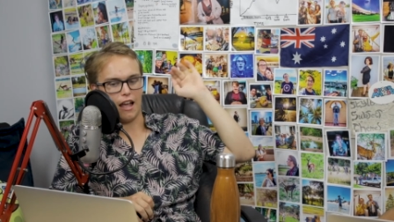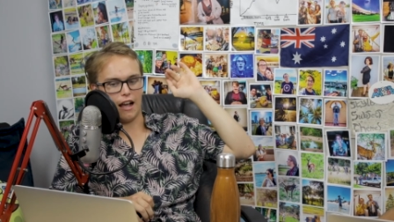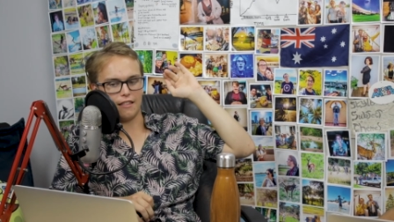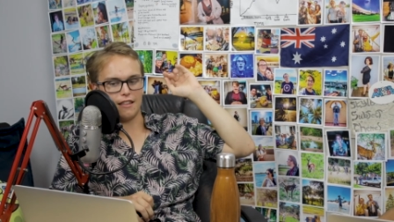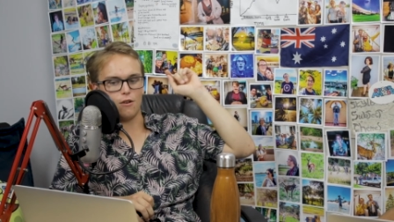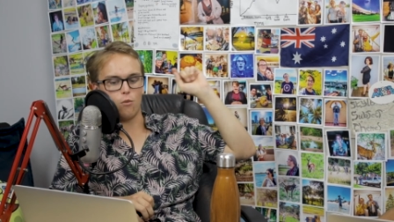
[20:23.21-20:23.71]

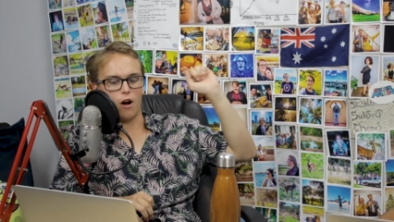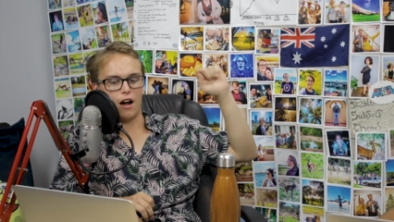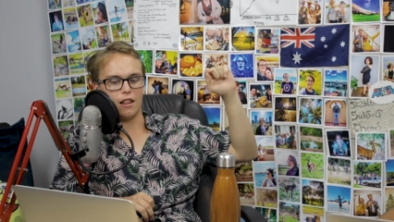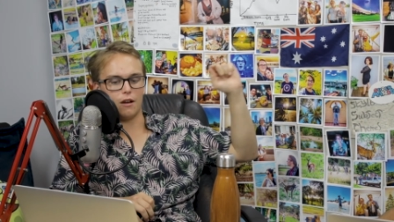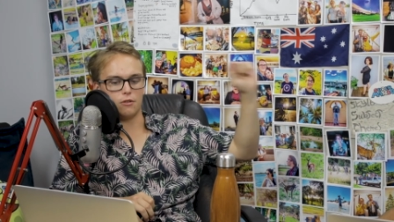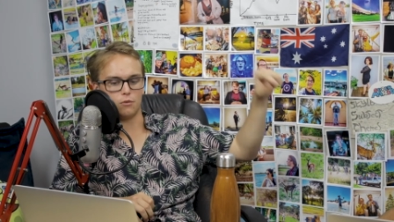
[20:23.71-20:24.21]
I think
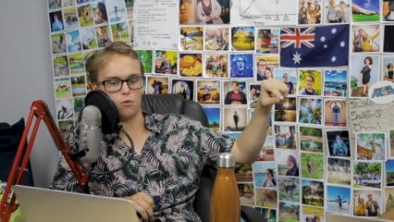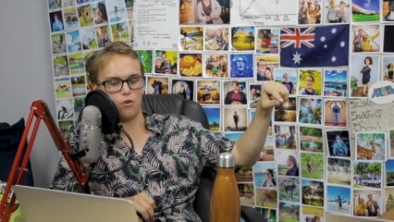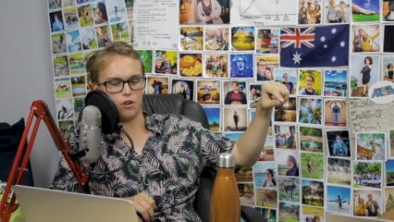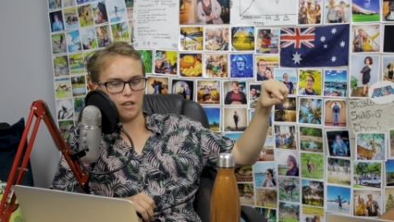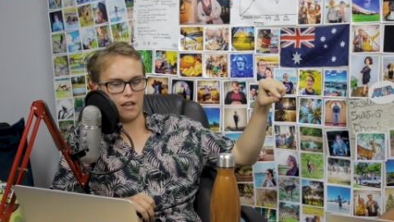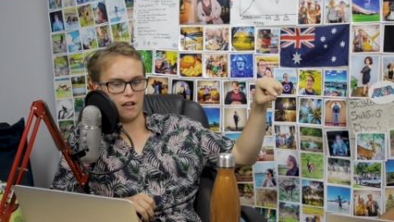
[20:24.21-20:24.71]
while I was
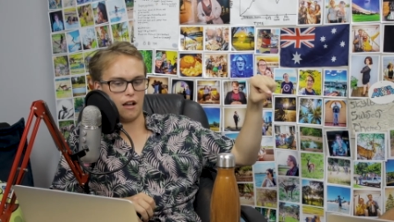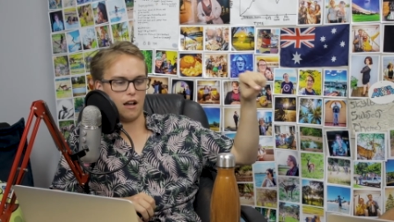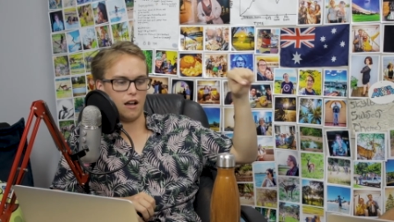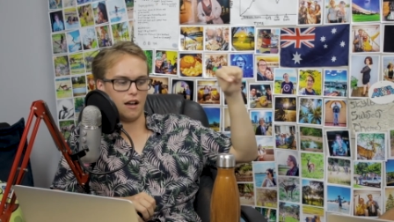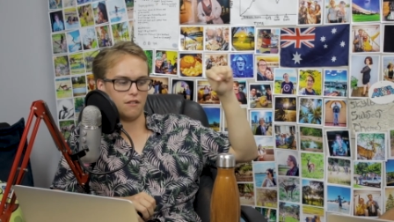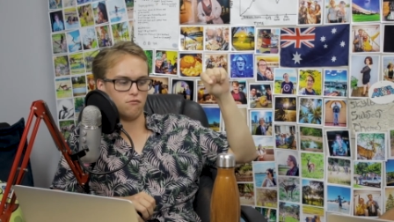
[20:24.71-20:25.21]
walking,
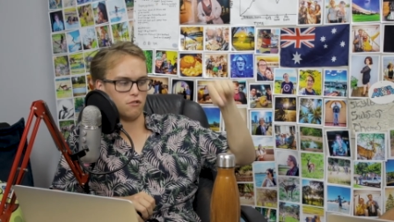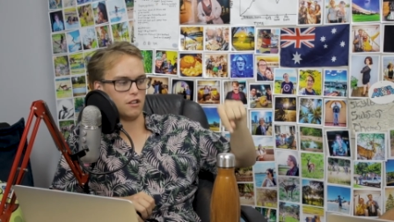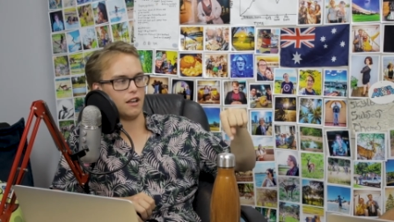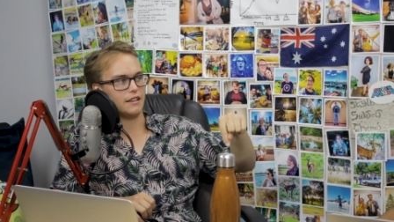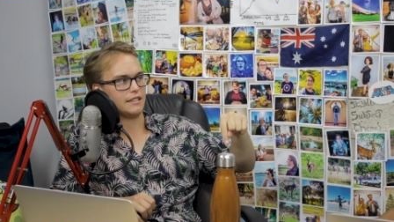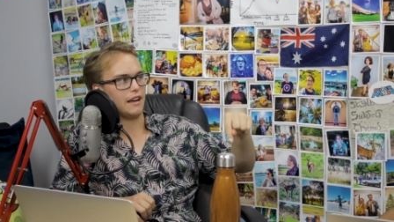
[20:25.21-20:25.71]
I
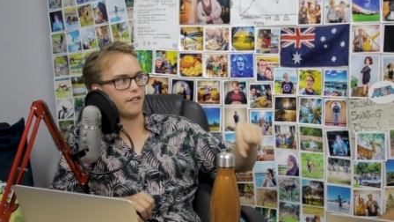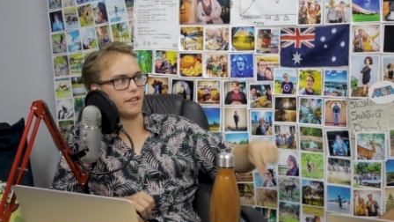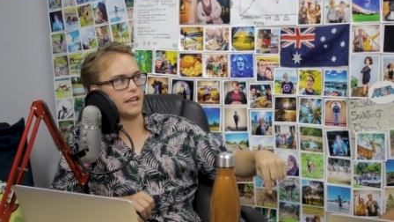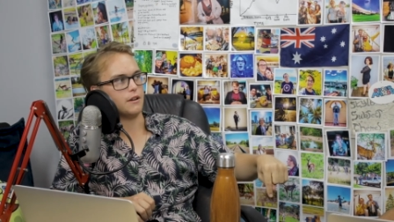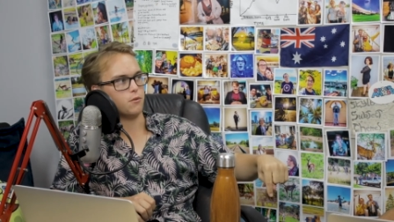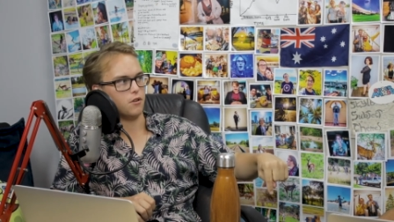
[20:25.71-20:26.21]
realized how
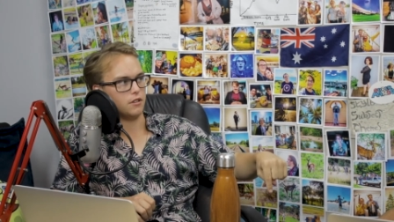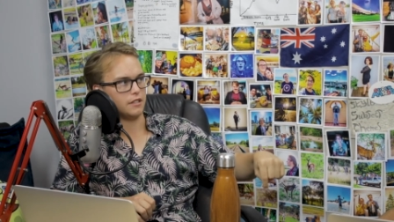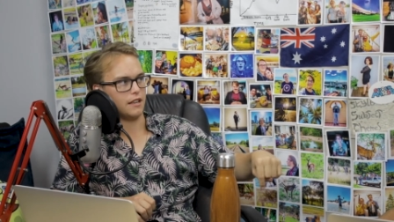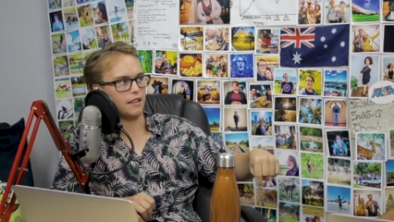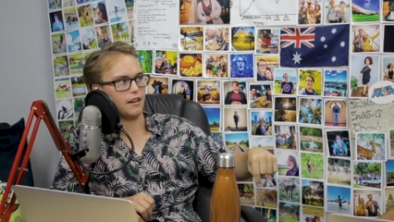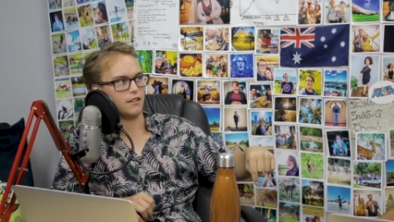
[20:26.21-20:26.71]
late it was,
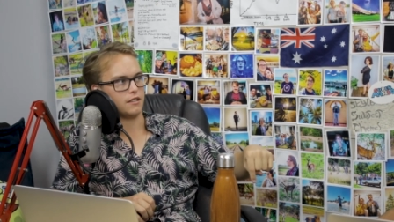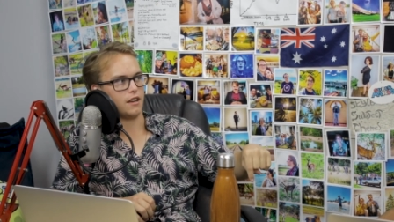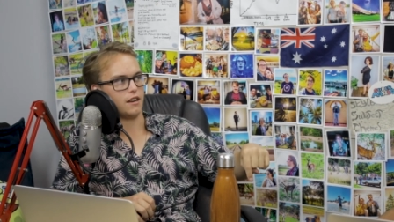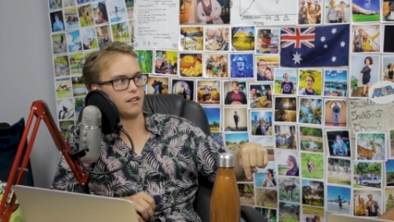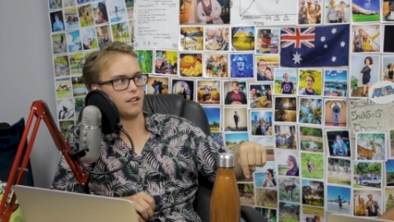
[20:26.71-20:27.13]
and then I was kind of